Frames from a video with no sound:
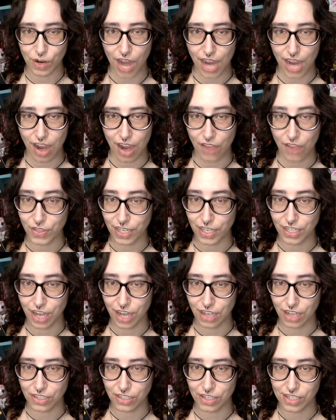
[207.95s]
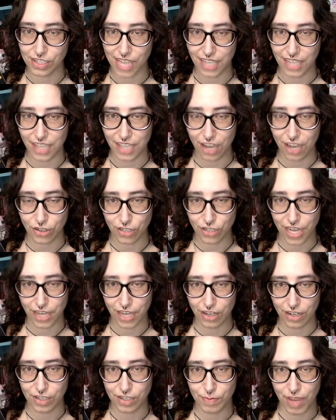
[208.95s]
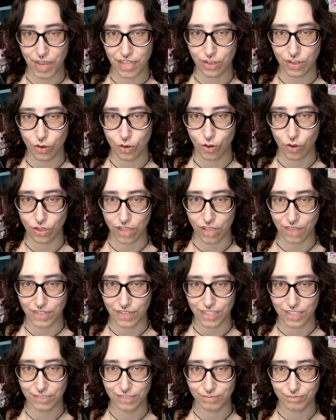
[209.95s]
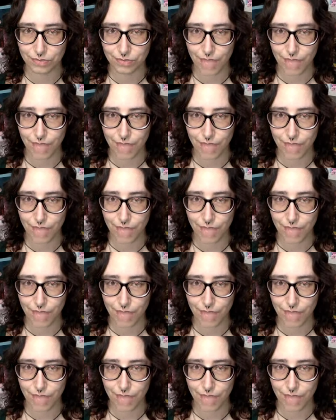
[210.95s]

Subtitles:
I got The Conductors and The Undertakers by Nicole Glover.